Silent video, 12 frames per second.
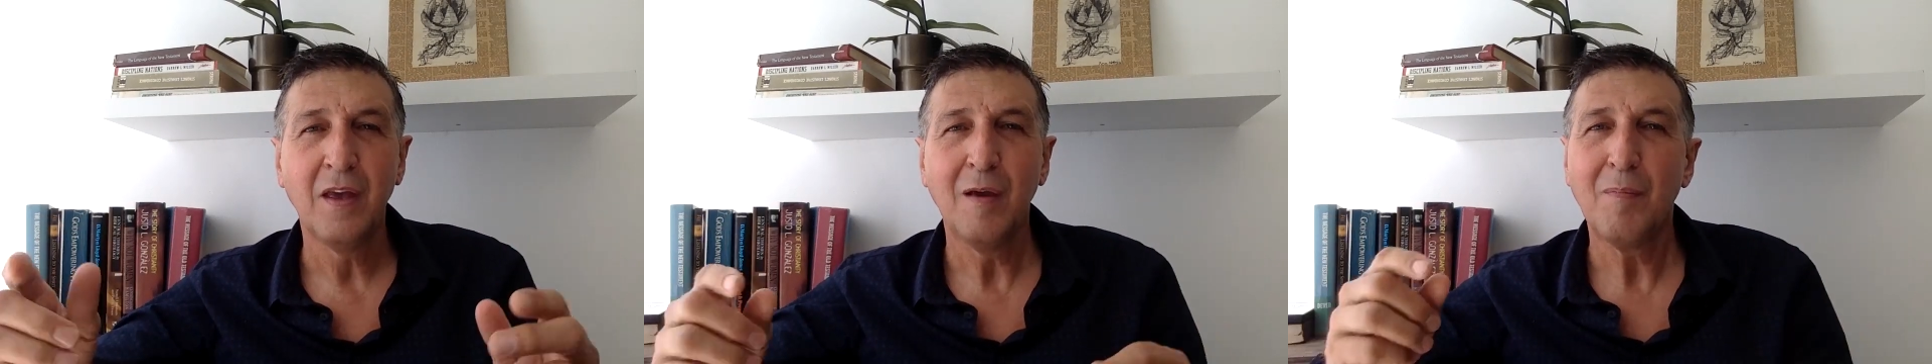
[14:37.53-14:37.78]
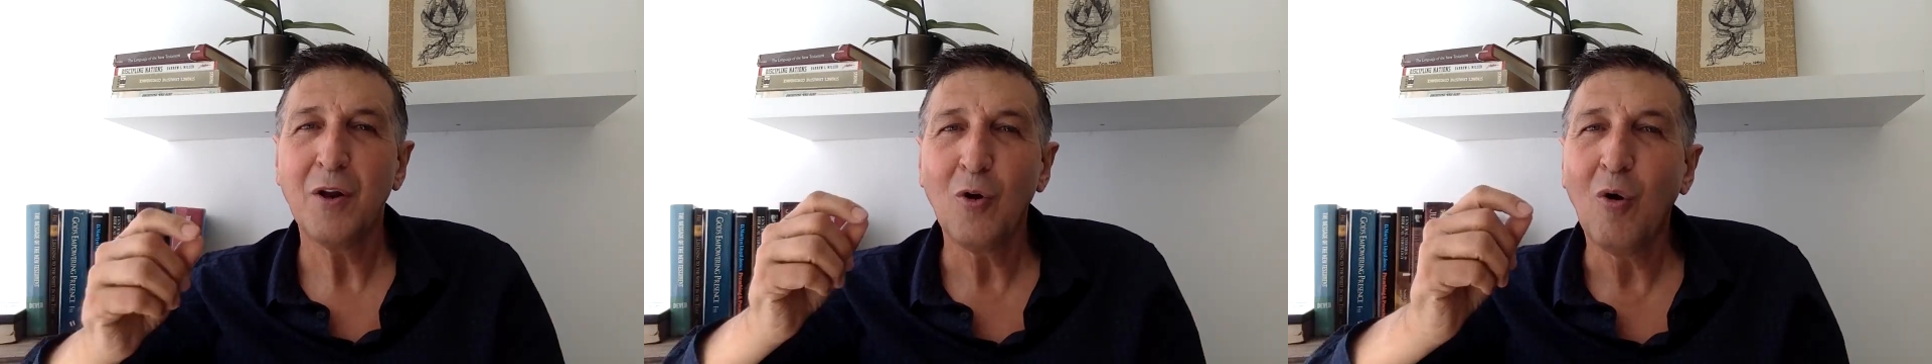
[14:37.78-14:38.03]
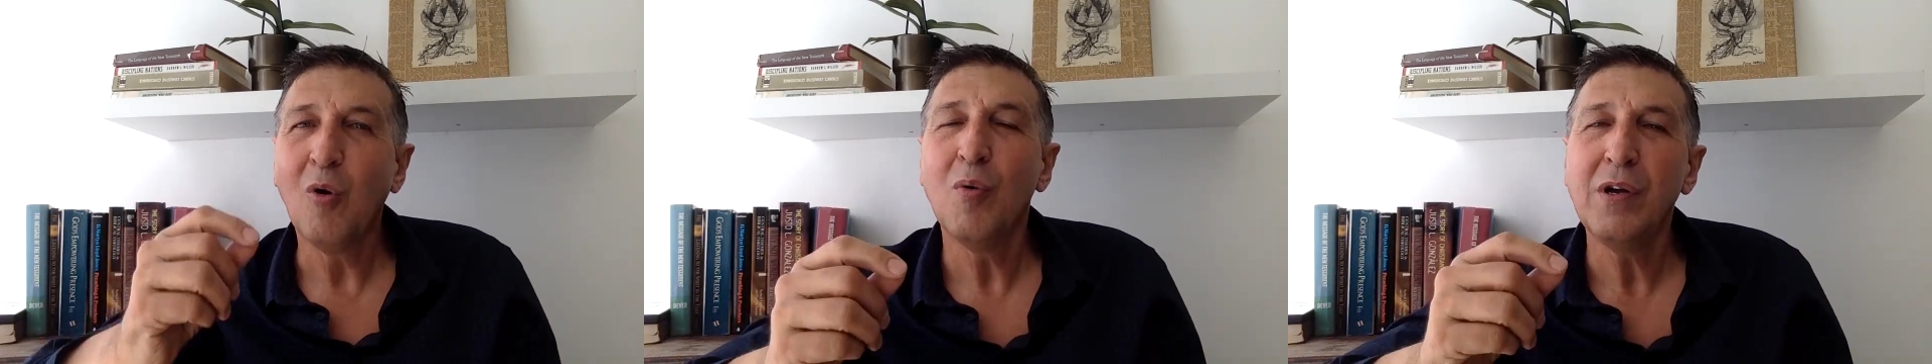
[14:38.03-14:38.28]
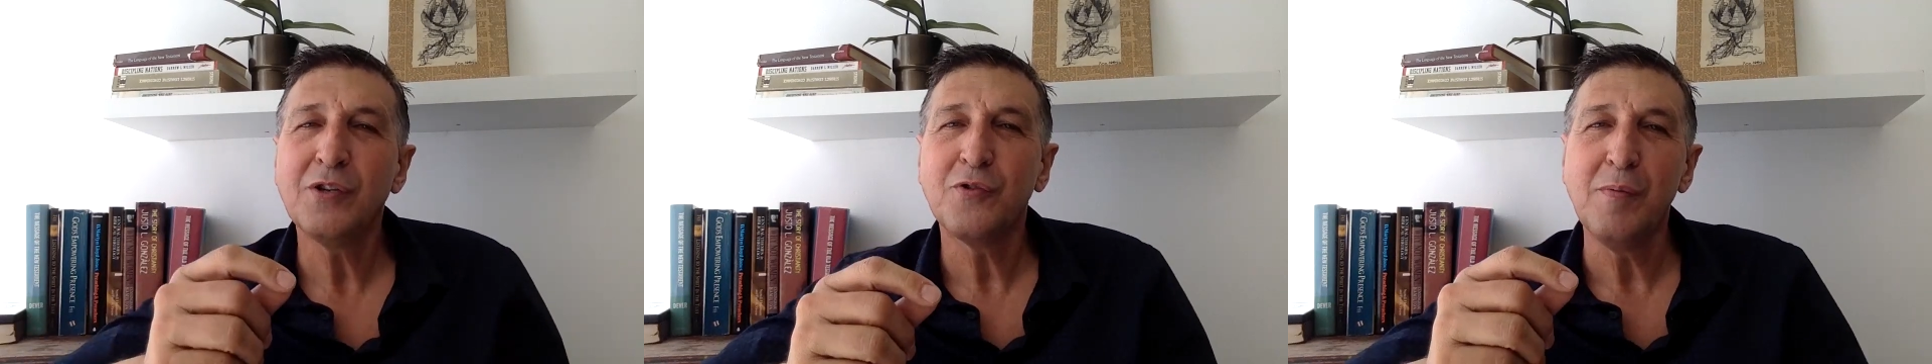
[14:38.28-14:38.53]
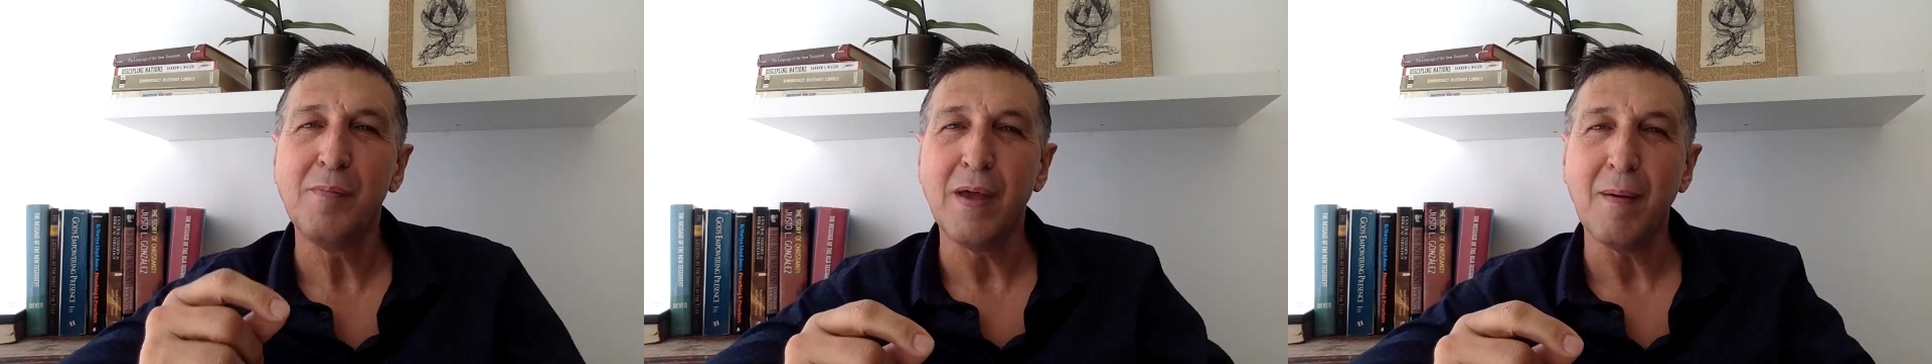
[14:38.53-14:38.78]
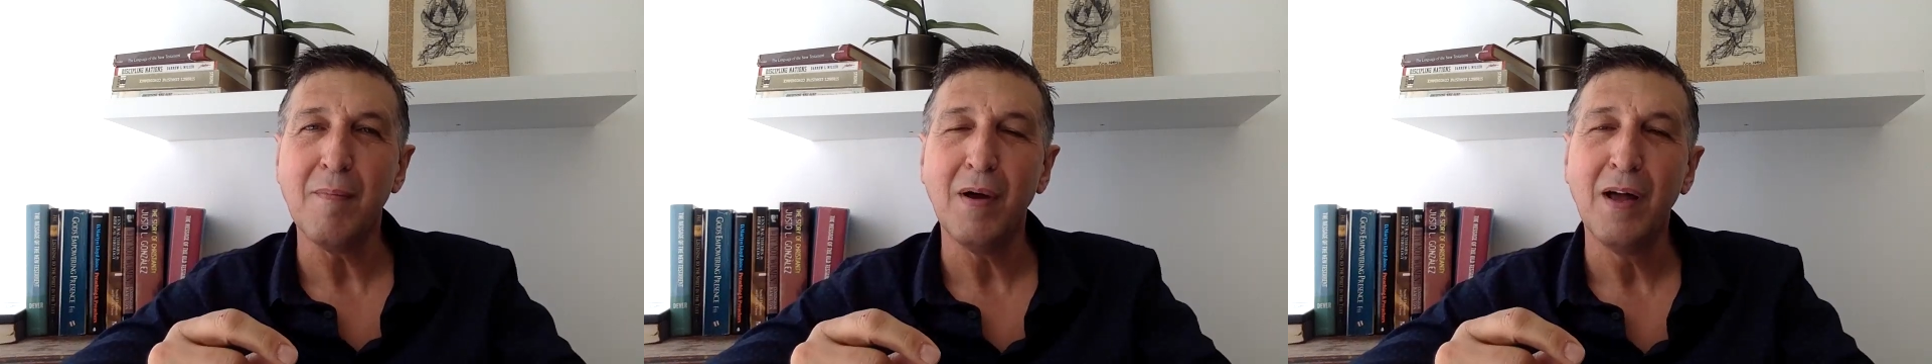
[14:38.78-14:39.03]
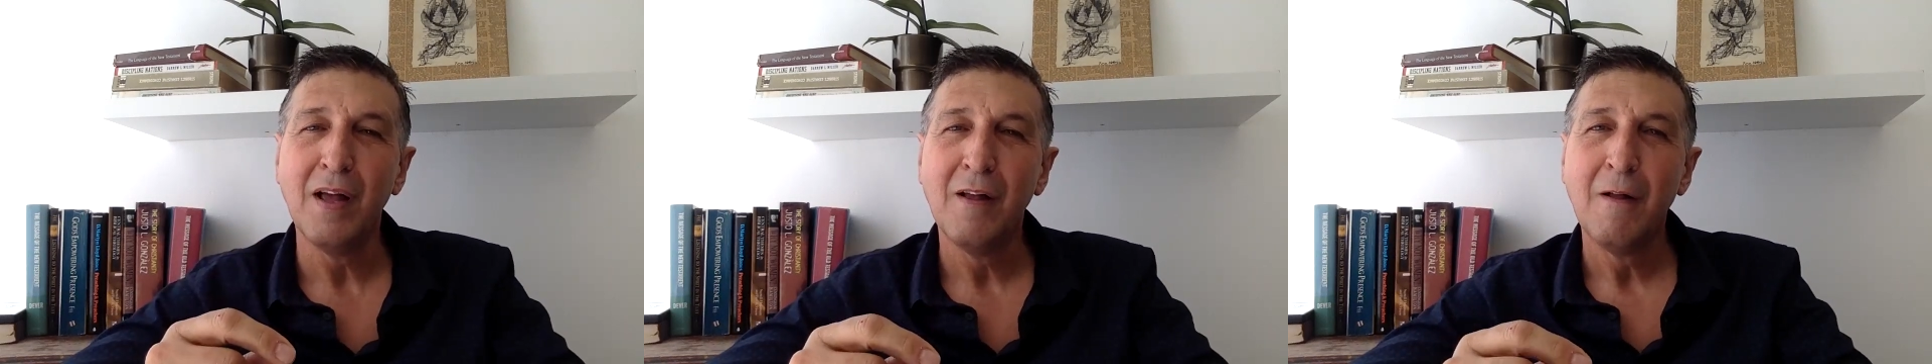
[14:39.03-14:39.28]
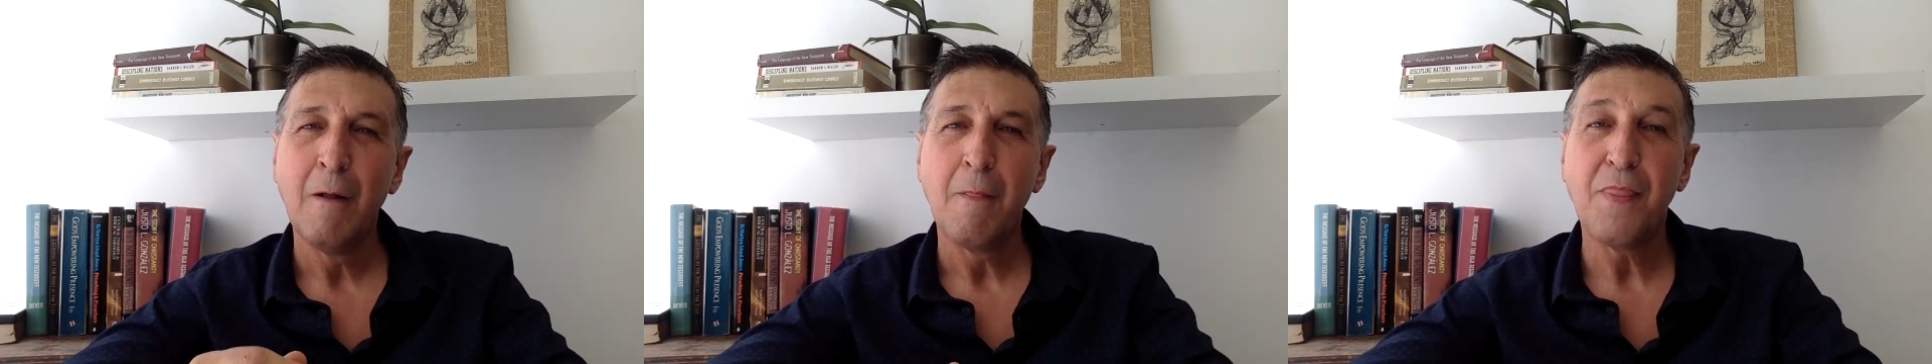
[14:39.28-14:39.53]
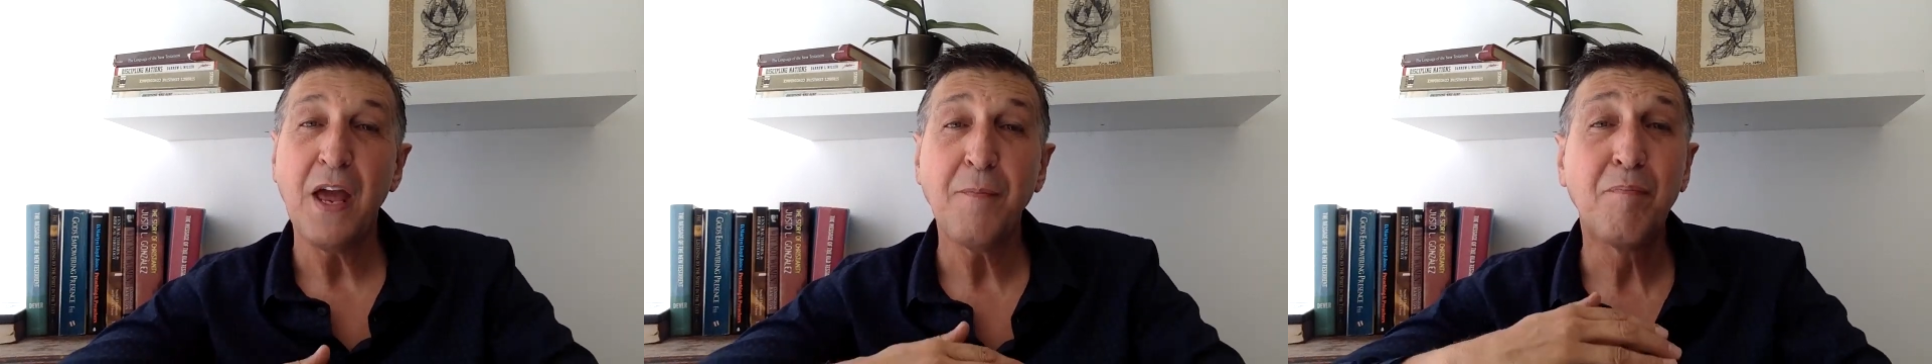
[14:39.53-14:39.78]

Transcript: But always remember that